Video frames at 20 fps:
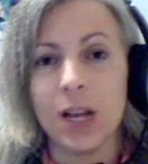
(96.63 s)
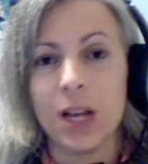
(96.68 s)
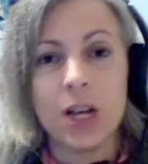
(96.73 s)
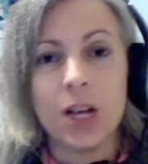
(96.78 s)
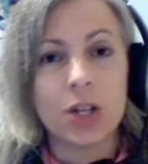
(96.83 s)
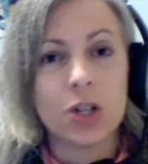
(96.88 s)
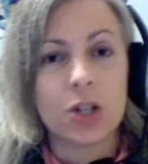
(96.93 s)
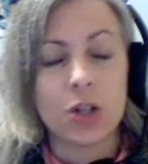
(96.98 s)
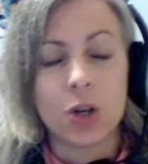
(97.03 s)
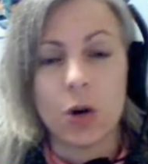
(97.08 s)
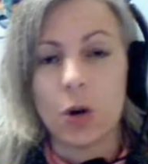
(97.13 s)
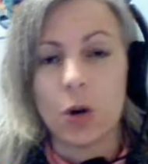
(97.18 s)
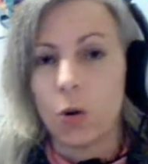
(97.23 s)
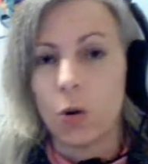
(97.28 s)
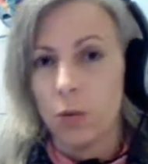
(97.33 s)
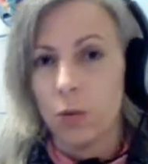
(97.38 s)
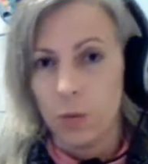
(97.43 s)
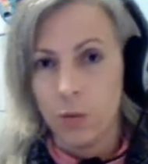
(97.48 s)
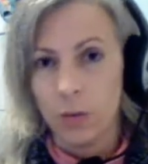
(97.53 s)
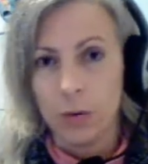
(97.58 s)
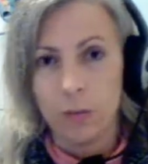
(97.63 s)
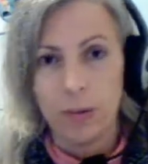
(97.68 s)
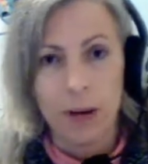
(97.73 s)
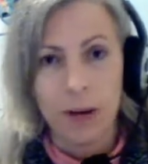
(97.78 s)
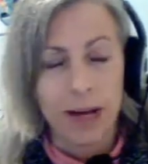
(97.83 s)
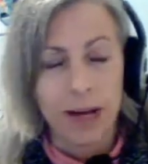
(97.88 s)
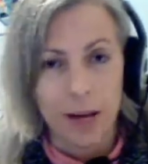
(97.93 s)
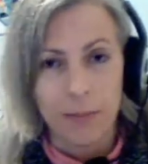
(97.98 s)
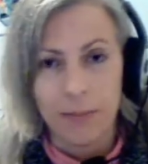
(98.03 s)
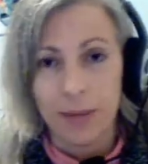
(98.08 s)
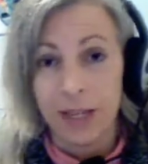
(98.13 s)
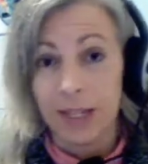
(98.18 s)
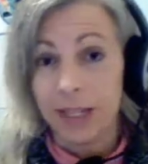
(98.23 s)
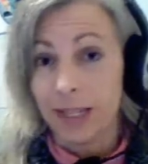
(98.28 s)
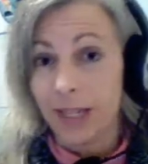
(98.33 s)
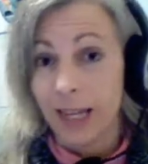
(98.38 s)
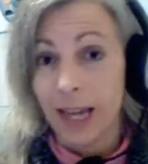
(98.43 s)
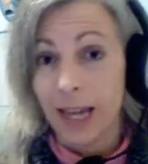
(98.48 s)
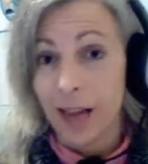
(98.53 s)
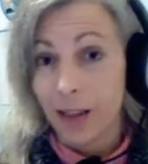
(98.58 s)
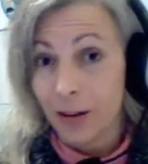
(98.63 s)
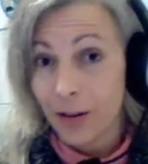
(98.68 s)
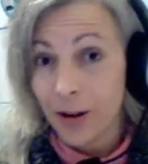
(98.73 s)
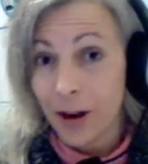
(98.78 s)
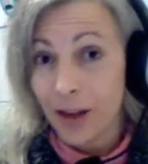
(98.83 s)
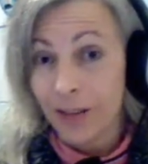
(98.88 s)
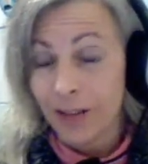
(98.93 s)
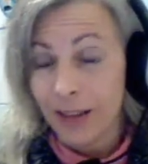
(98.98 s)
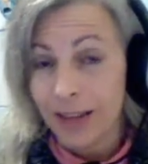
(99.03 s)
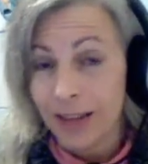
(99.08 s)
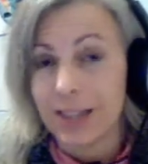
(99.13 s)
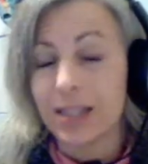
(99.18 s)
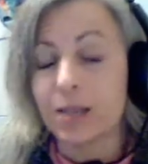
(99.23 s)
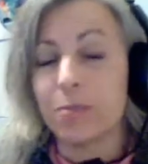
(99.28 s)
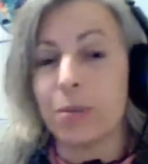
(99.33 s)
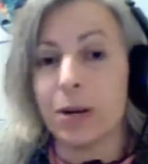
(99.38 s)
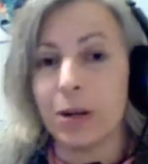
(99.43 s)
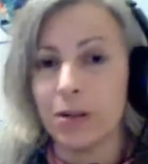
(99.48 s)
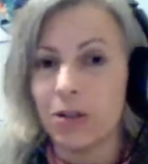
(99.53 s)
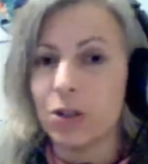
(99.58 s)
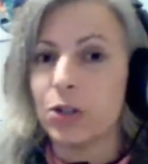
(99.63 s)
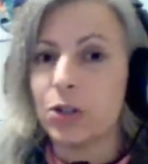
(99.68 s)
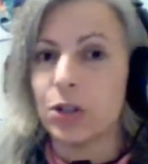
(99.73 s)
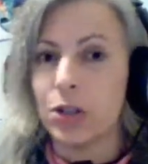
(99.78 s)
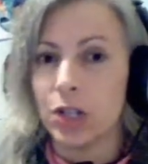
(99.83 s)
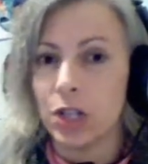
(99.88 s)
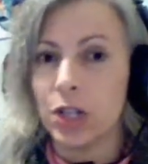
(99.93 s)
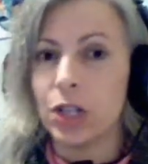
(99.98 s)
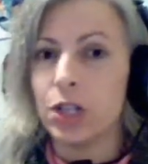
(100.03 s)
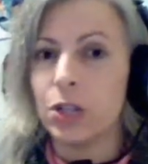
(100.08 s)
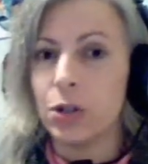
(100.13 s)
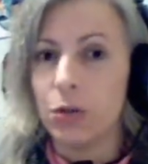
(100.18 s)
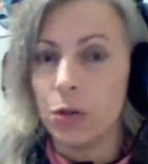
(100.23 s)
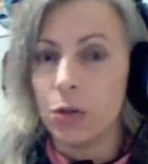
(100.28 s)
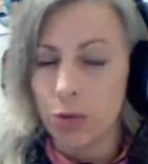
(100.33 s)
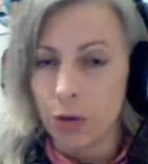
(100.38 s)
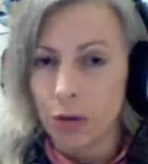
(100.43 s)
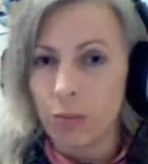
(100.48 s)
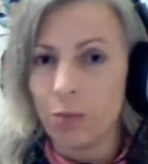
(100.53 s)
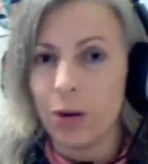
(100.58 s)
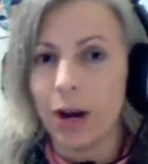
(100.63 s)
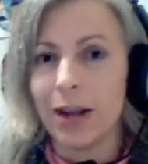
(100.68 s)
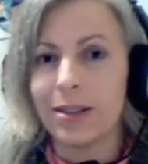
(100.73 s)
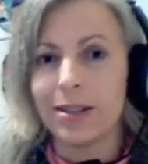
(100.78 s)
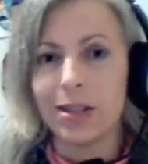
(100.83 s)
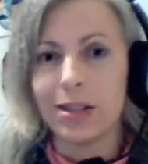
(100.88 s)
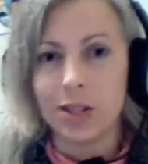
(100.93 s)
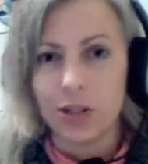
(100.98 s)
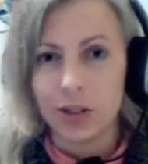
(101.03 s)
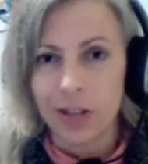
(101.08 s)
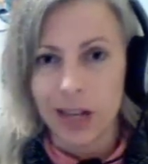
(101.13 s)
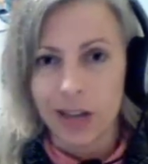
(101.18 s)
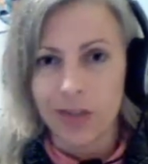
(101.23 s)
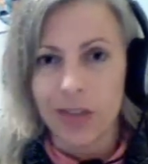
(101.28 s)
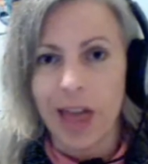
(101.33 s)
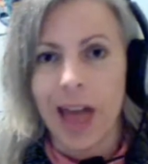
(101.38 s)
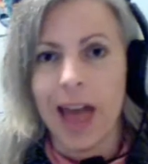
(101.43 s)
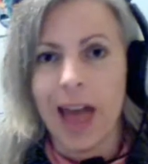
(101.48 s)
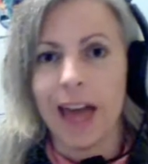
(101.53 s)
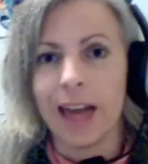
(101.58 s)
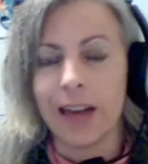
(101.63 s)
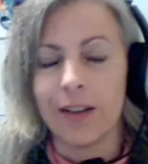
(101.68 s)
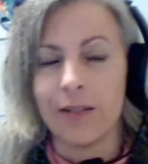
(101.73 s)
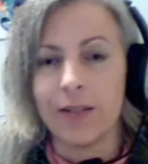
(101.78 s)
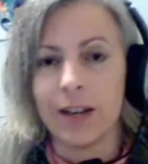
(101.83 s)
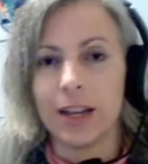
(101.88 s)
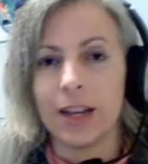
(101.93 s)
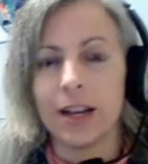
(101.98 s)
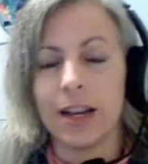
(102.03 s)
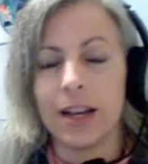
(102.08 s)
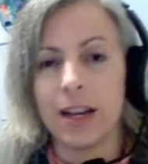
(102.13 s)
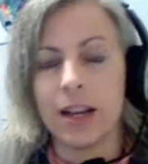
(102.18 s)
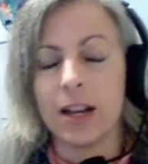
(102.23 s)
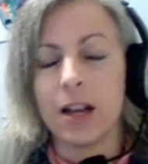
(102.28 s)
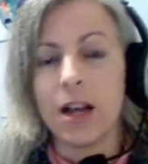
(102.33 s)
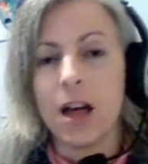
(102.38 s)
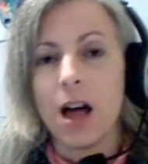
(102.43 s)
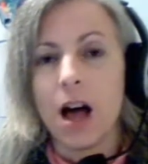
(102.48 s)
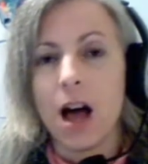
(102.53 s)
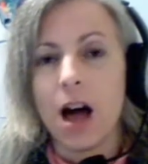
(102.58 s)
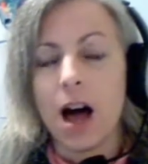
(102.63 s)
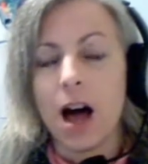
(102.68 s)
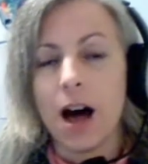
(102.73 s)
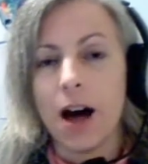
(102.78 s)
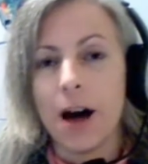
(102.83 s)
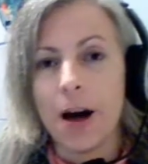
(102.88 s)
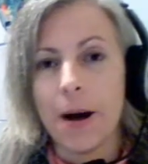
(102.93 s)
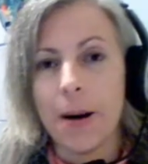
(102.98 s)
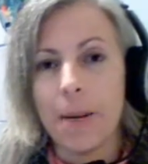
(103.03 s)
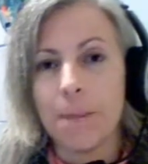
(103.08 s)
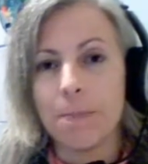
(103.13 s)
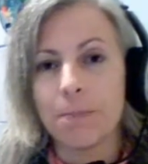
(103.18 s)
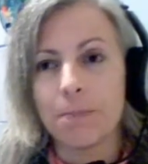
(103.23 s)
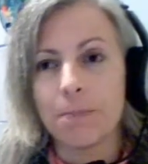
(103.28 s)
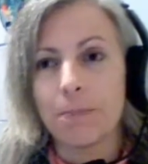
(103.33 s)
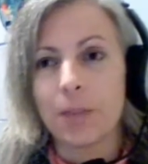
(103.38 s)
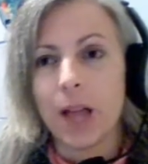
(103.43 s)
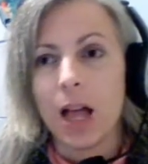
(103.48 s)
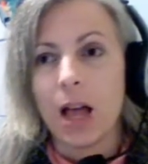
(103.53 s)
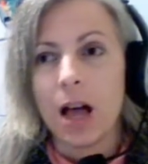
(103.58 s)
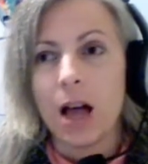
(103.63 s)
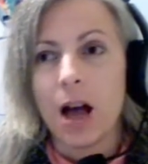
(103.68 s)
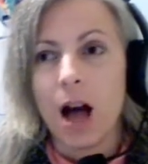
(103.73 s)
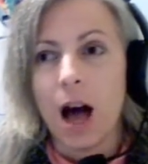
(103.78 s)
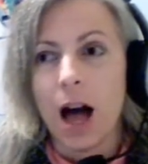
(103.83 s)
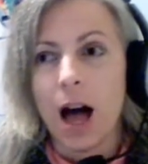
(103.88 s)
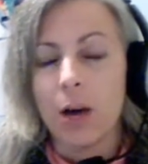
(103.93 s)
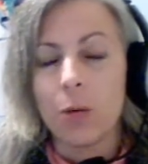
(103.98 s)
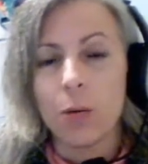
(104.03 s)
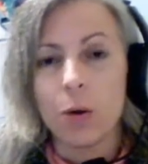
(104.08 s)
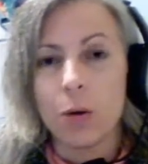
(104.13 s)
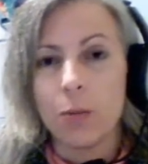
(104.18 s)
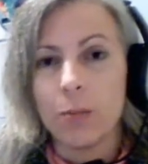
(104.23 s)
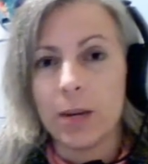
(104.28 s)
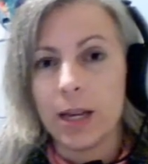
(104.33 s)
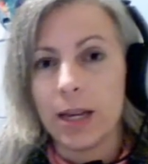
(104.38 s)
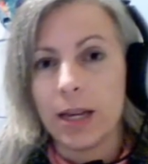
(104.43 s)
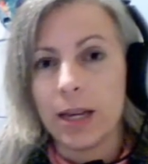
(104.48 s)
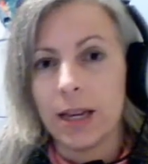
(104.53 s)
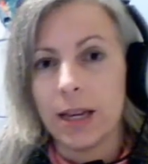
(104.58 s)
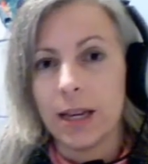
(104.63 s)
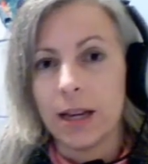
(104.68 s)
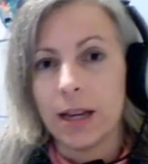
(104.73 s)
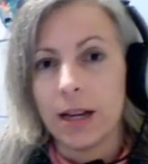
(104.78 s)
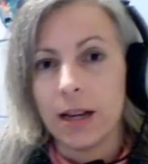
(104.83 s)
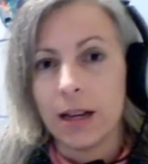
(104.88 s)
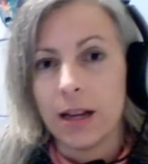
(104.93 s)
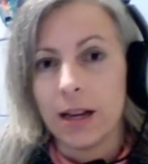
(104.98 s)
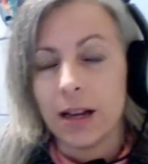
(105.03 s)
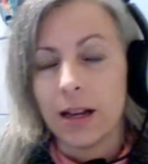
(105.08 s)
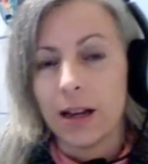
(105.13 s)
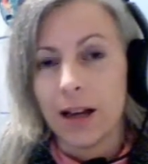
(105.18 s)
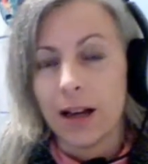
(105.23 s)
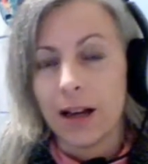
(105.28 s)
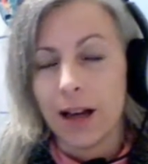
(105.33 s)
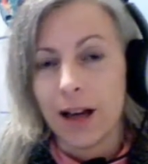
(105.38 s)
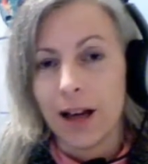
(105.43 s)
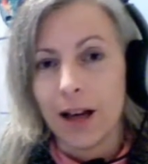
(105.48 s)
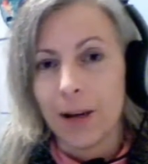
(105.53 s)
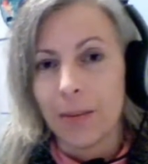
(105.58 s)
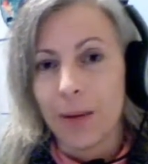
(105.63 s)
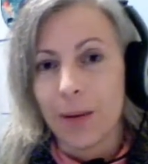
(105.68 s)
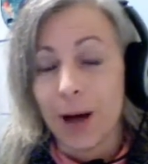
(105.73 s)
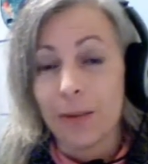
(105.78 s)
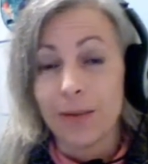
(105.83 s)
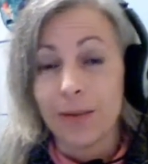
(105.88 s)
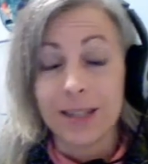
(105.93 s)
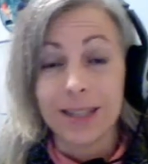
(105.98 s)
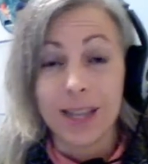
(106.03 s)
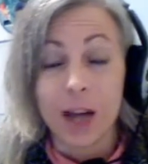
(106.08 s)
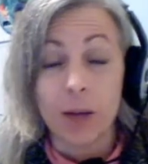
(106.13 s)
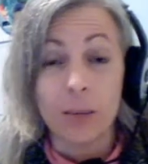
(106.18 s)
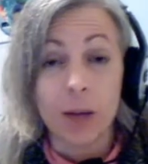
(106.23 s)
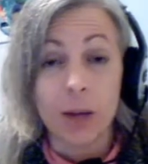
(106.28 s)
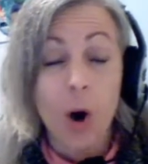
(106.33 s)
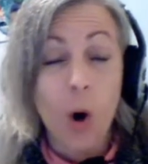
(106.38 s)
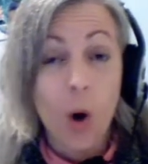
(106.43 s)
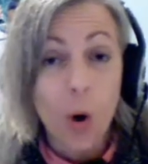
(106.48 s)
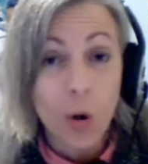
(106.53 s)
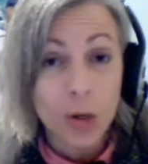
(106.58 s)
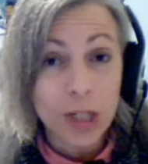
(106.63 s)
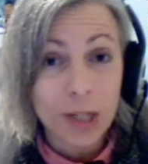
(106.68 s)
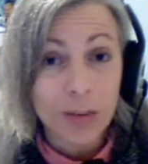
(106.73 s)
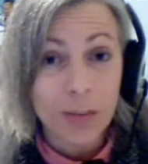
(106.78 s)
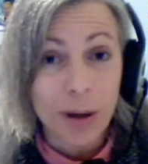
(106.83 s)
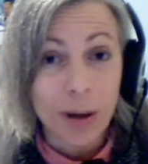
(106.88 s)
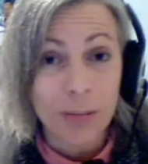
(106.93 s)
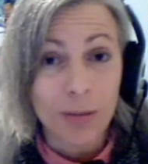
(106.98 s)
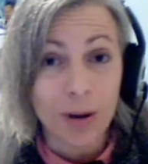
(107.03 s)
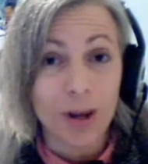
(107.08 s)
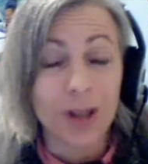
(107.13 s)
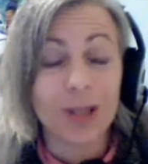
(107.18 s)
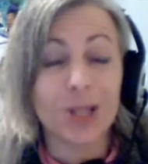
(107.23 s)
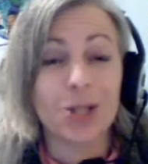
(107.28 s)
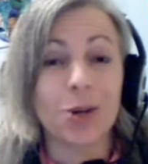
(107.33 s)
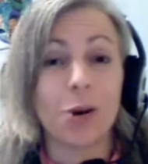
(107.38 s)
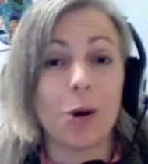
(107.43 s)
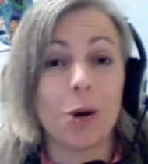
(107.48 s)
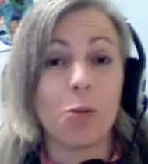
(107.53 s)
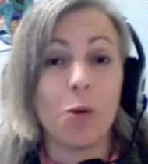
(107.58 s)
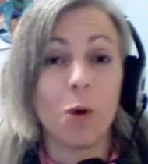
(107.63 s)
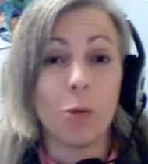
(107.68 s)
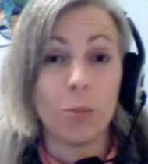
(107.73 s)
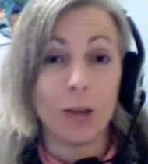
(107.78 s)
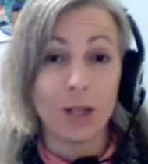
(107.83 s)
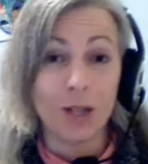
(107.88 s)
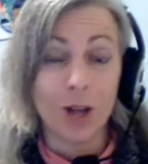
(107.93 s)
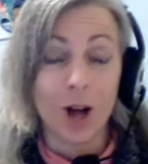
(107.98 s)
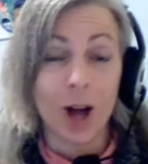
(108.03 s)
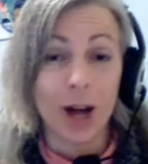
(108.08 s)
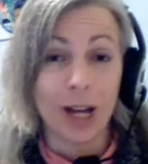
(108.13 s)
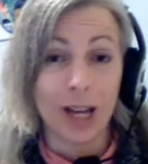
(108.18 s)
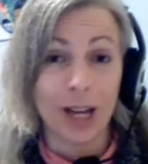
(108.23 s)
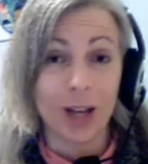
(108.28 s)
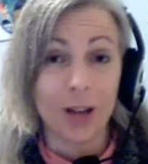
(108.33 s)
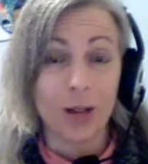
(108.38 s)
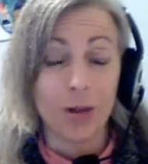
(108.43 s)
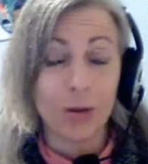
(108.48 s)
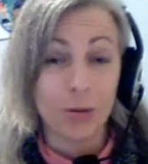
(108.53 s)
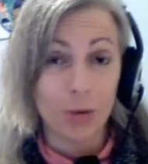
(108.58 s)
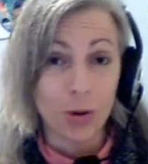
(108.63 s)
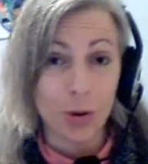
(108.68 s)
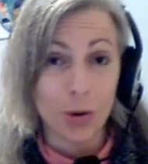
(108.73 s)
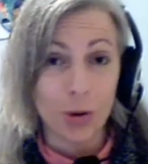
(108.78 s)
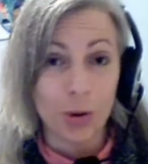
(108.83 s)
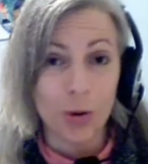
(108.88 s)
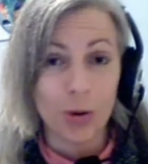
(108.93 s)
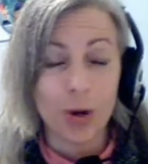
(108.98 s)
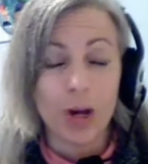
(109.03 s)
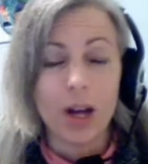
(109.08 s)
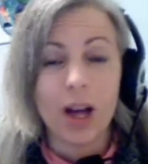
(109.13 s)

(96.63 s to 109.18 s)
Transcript: So we might not be together on this, but you're just going to do 3 breaths and you'll get the hang of it. And I will be, obviously I'll be holding my breath, so I won't be talking through,